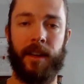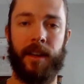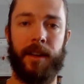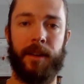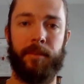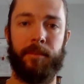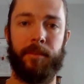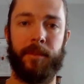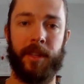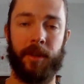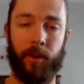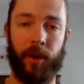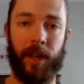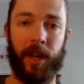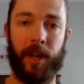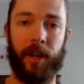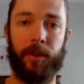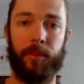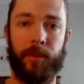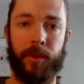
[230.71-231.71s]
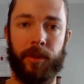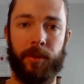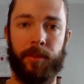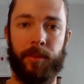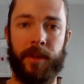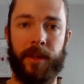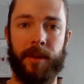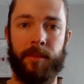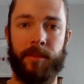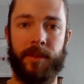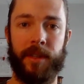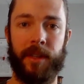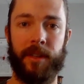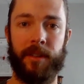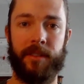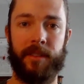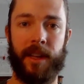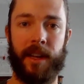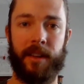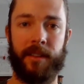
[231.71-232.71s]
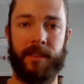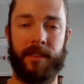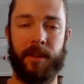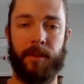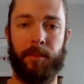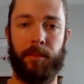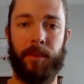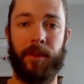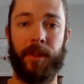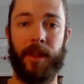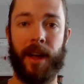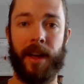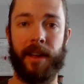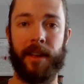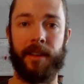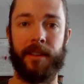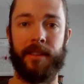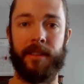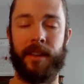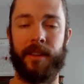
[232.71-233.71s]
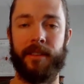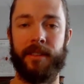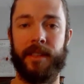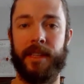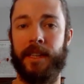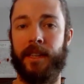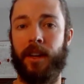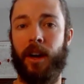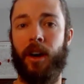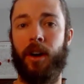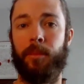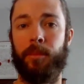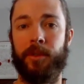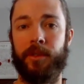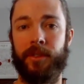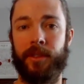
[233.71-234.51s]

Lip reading: that will help you become sales tax compliant as an e-commerce